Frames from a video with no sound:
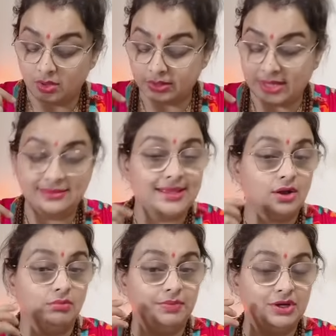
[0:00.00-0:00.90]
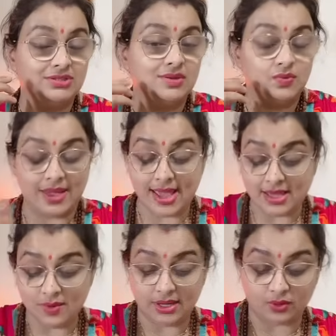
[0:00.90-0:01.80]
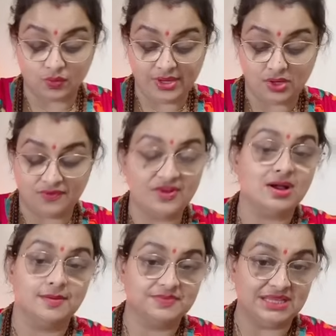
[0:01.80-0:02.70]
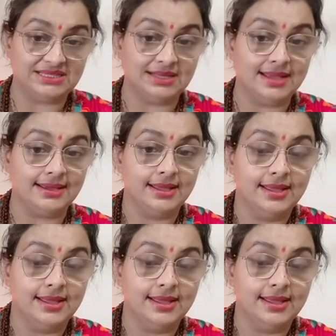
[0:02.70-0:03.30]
okay they because the way you are a queen of cups it's like